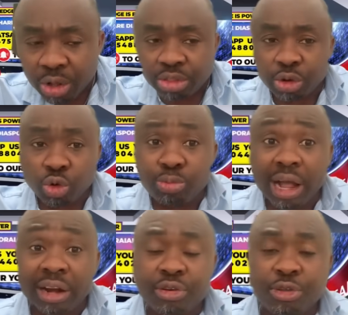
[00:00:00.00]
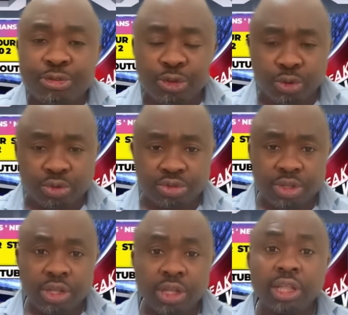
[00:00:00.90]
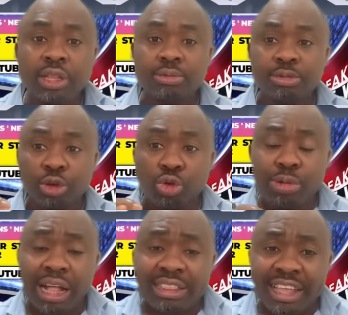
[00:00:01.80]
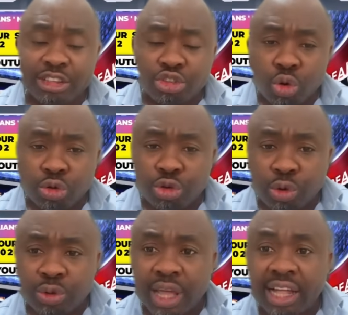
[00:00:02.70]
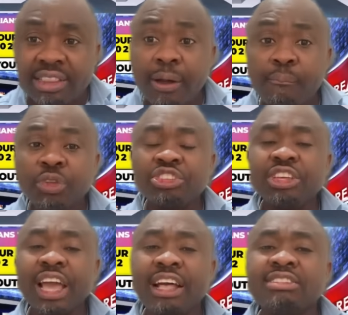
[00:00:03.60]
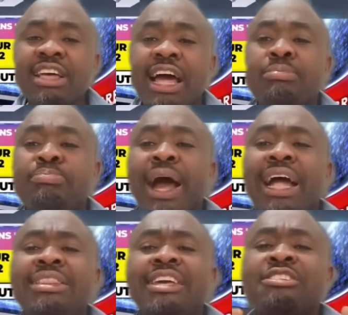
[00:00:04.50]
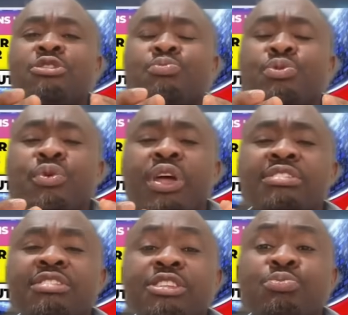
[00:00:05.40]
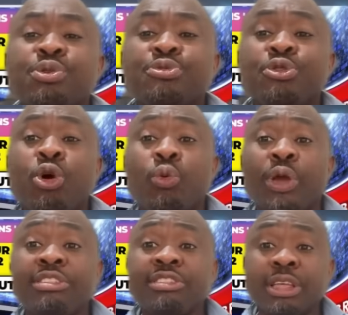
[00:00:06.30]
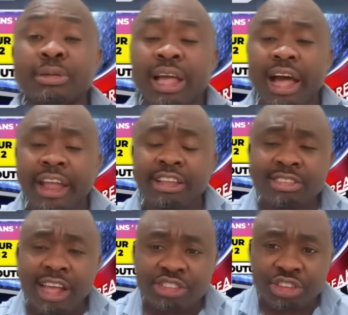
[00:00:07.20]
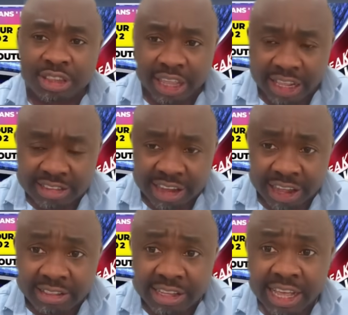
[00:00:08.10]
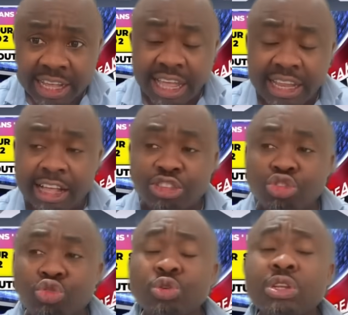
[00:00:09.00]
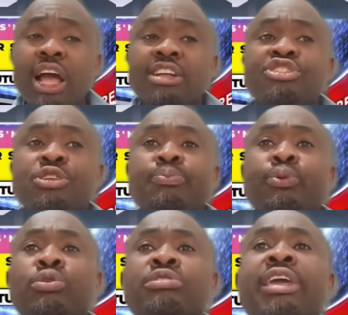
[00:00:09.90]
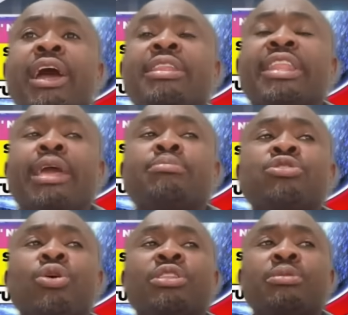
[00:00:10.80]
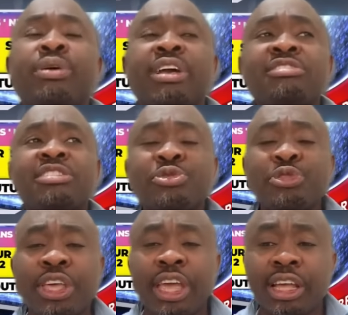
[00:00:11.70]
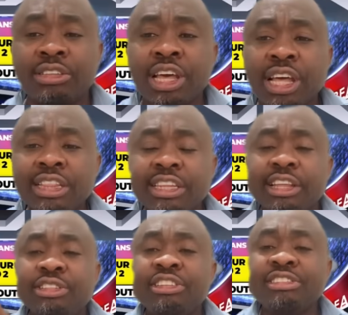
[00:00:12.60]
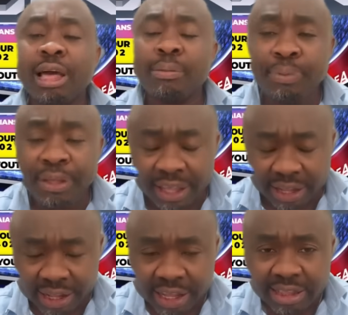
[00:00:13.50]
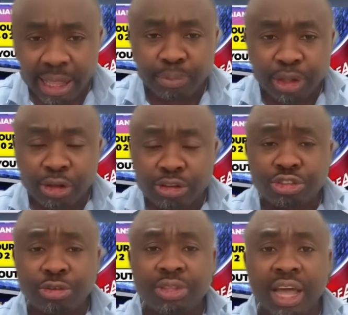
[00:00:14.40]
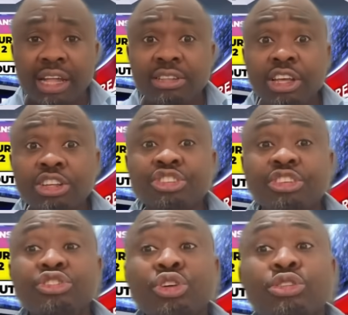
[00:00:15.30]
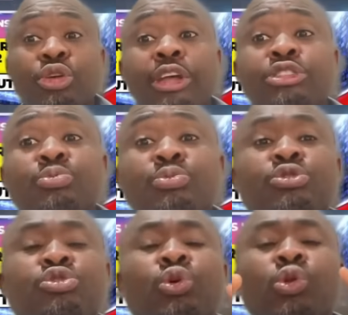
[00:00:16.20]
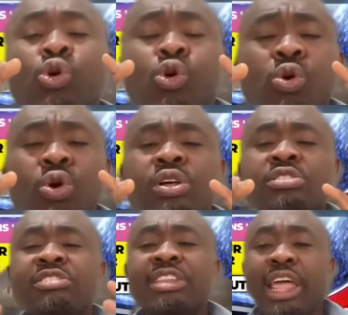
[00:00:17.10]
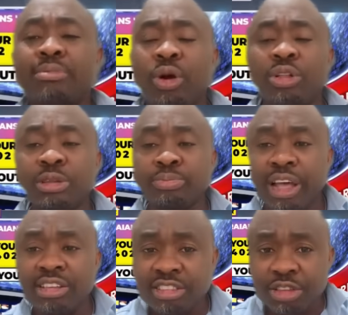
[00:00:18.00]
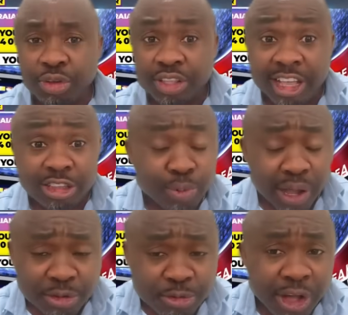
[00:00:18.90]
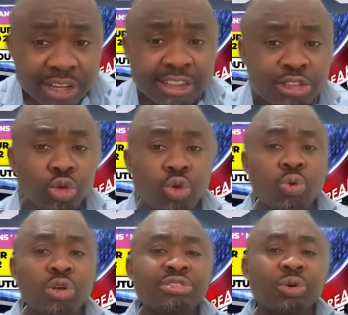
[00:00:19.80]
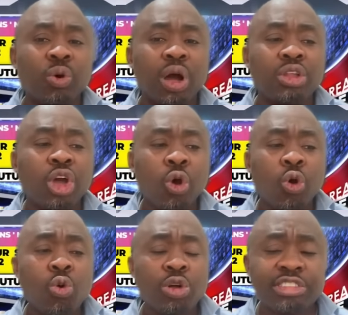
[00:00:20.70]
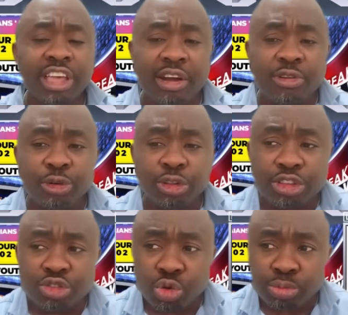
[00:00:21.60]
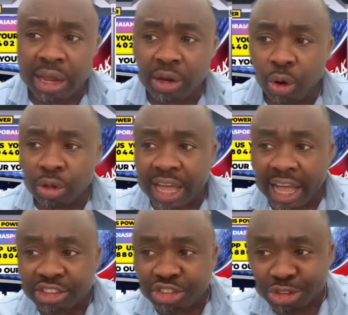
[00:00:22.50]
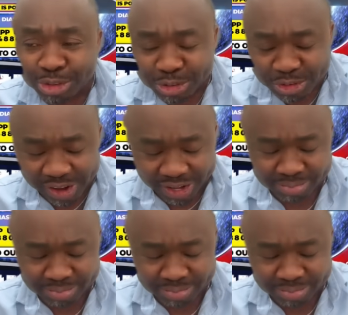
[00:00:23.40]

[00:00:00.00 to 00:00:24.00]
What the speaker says: The woman refused. The woman then told Tolu that she has had bad experiences before with the guys that she dated, that as soon as she put their names on the birth certificate, they disappear. That because of that, she's not going to put Tolu's name on the birth certificate, despite the fact that Tolu was the one who was caring for this woman, other children.